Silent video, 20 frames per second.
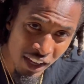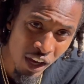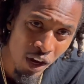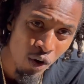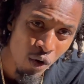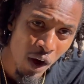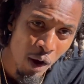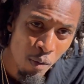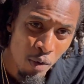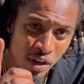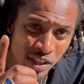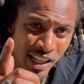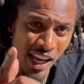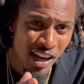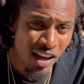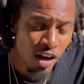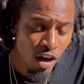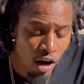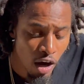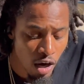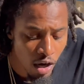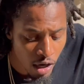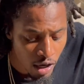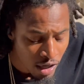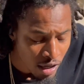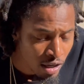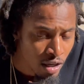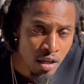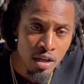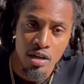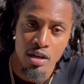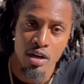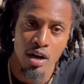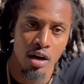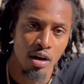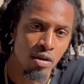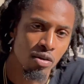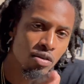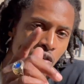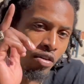yo, I want that car?
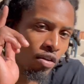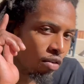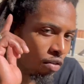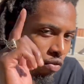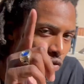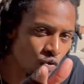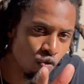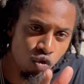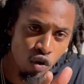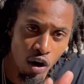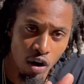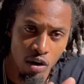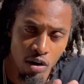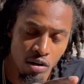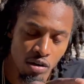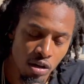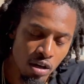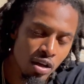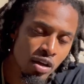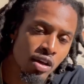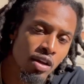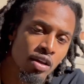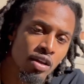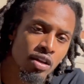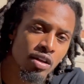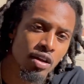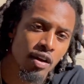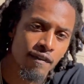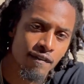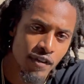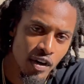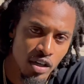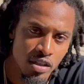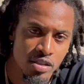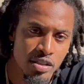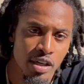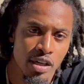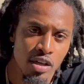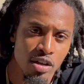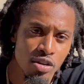No, wrong. The first
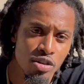thing you